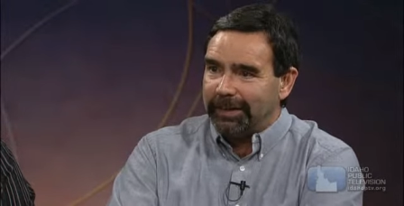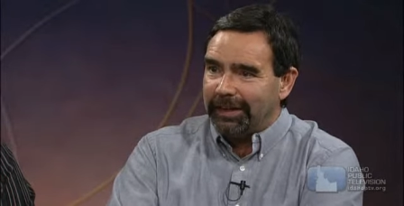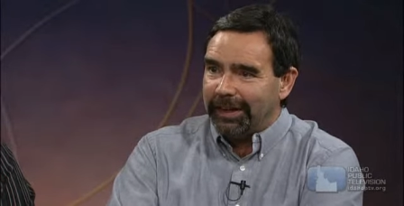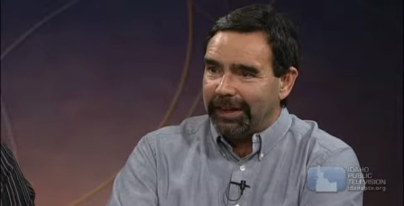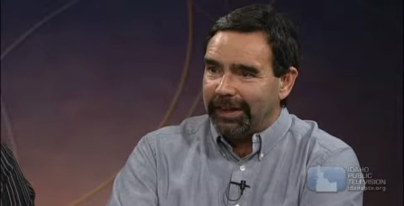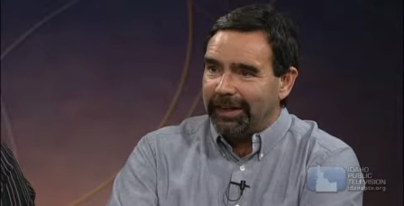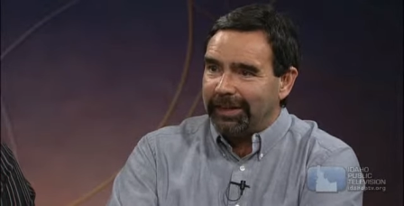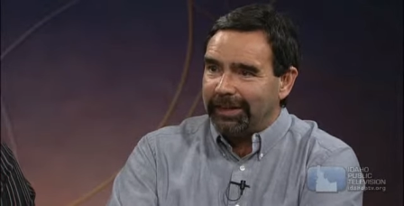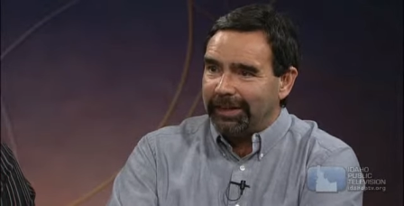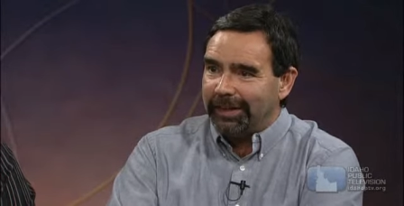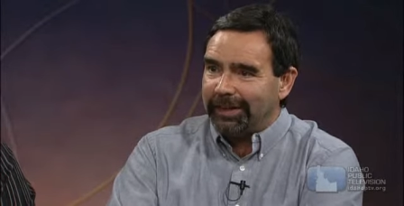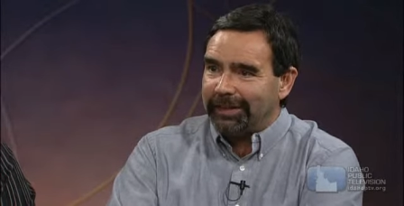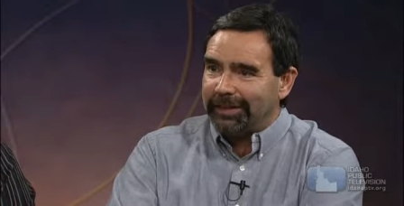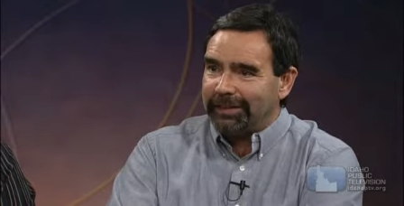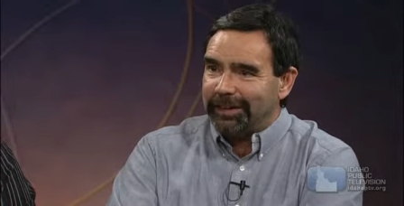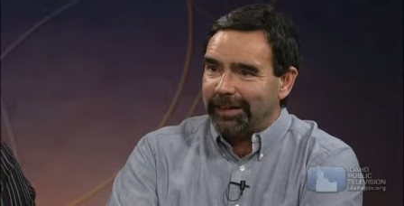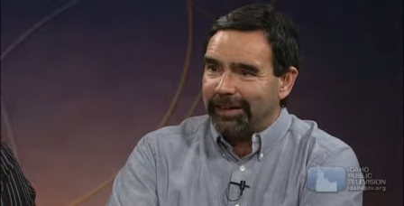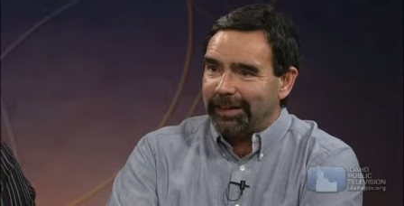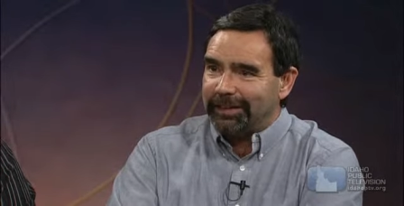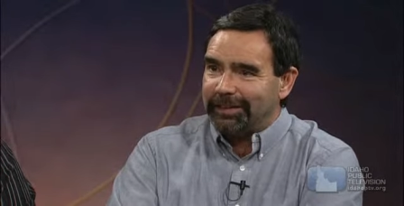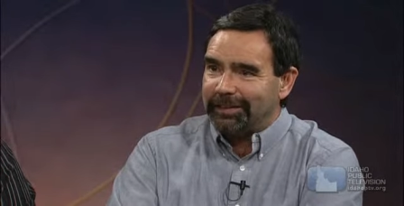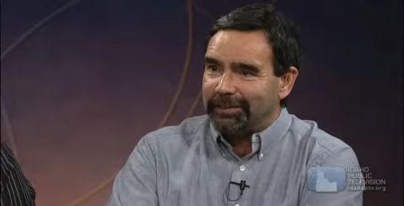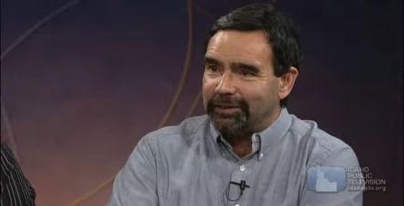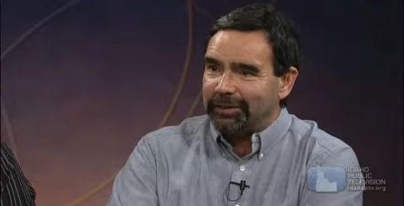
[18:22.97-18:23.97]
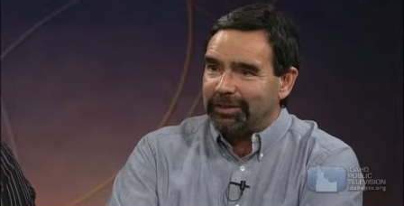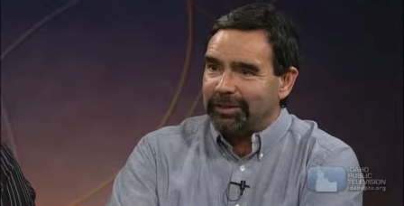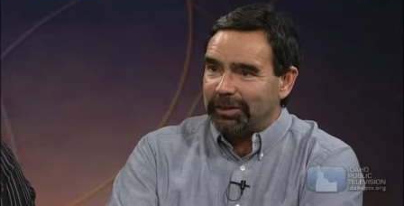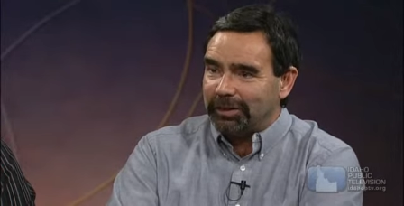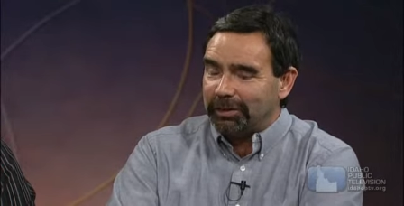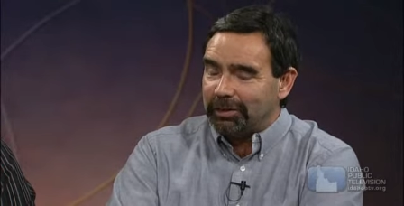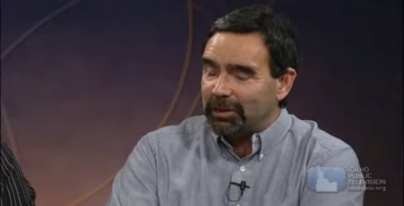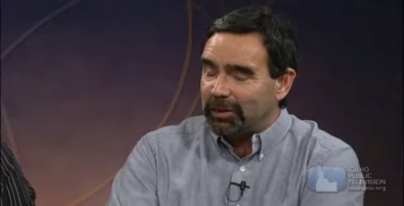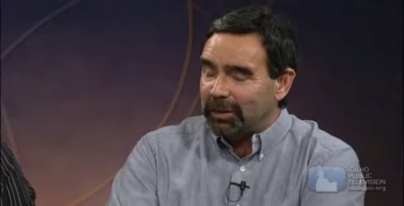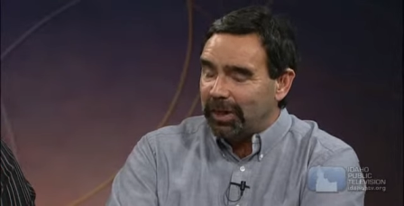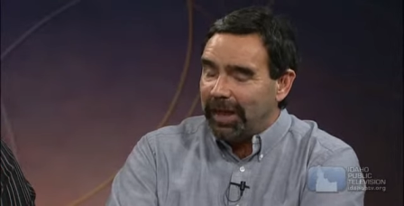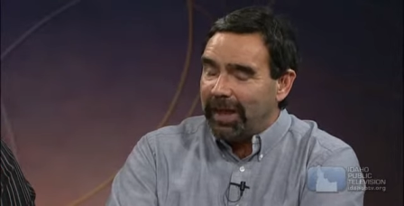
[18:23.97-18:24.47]
and I, I
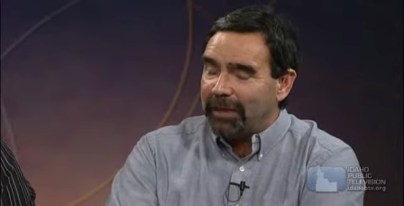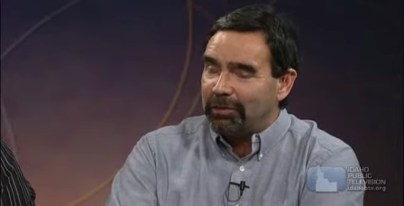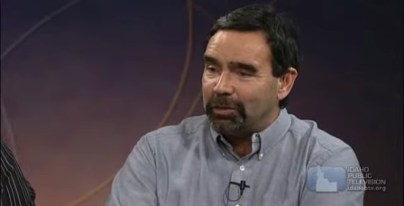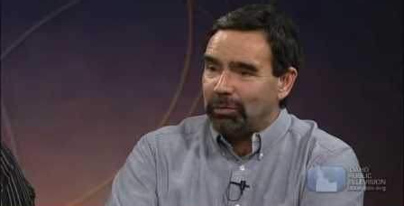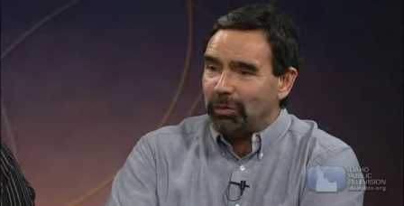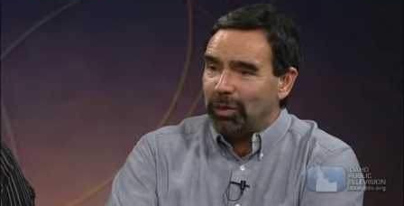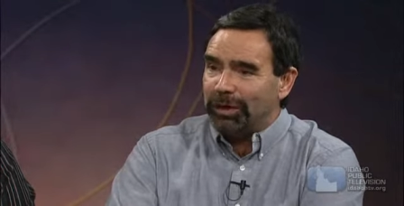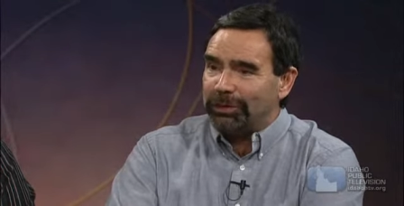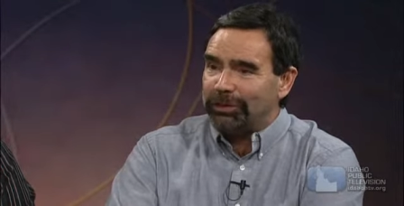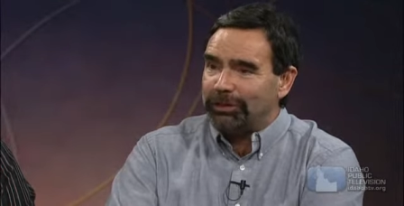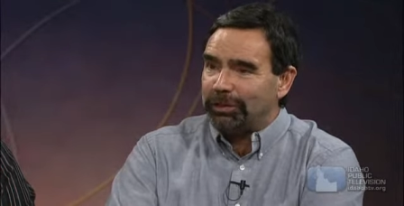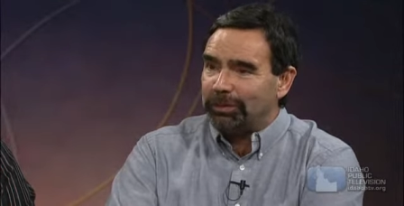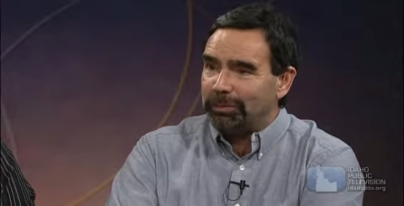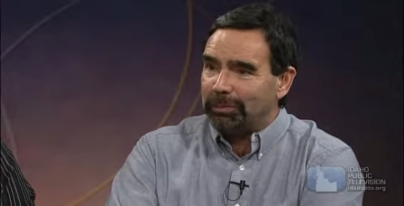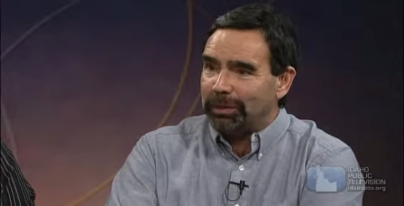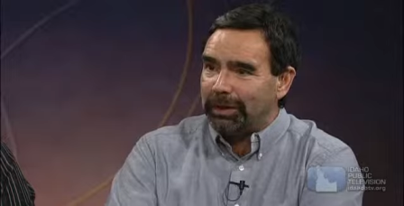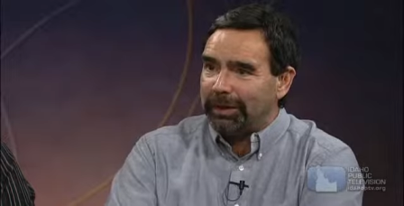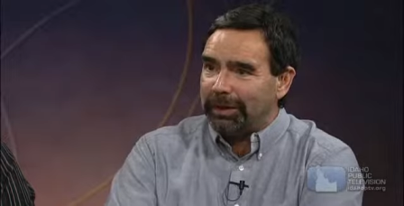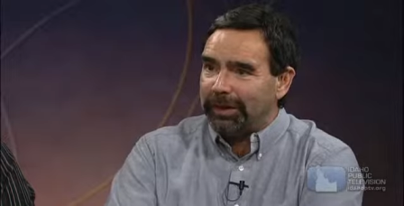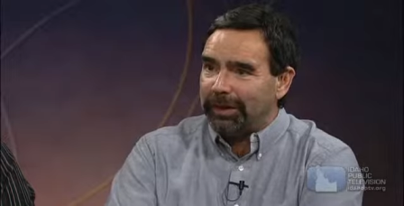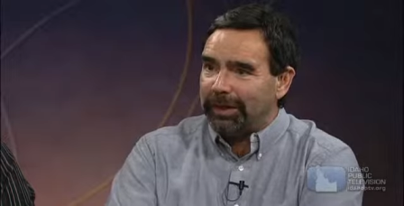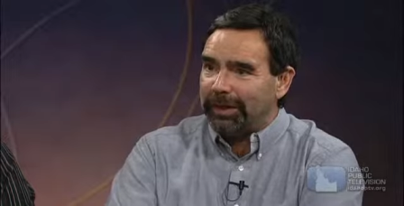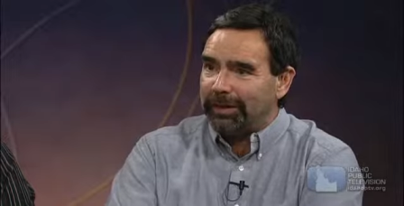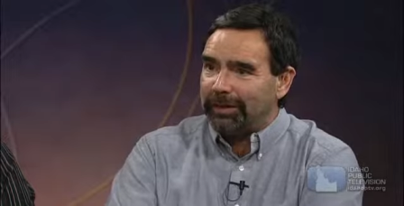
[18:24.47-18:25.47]
can having watched him play